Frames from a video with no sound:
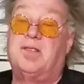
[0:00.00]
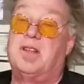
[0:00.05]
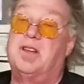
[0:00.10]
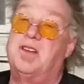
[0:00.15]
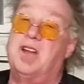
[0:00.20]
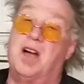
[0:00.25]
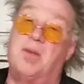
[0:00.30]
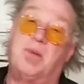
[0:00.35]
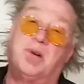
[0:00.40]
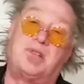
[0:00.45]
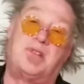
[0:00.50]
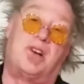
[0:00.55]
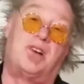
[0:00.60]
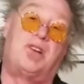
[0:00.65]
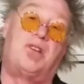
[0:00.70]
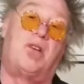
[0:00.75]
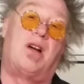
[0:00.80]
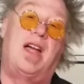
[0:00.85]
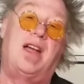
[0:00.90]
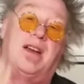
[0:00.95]
The numbers are
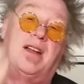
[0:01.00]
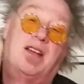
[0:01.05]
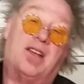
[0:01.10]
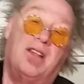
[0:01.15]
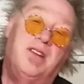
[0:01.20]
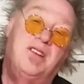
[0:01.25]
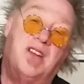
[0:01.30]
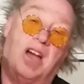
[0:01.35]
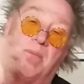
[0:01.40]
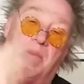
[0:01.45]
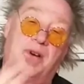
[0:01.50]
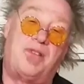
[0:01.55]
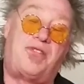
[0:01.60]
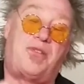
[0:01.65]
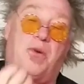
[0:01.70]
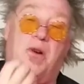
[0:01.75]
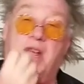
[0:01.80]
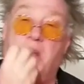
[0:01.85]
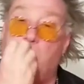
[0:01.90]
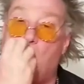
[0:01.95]
great. Number
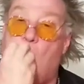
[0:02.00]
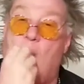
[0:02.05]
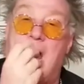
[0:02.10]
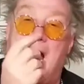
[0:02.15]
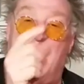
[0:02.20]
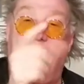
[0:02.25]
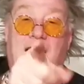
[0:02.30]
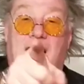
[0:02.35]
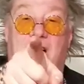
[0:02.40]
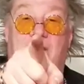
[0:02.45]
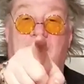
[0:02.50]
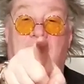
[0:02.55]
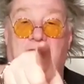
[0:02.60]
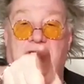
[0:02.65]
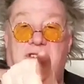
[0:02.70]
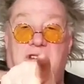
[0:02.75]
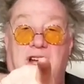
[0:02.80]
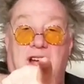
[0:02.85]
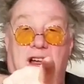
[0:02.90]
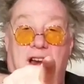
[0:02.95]
3, I love you.
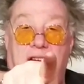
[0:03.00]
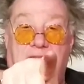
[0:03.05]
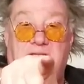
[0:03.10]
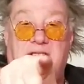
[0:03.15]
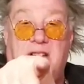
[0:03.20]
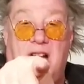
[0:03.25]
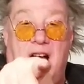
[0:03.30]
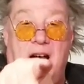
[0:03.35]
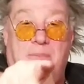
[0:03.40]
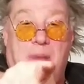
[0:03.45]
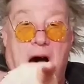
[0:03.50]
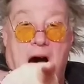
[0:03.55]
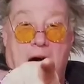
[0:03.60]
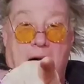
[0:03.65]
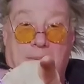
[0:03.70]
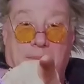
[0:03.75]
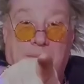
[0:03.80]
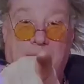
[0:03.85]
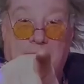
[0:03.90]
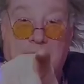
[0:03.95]
See you next time.
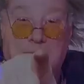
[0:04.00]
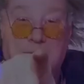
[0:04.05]
Baum!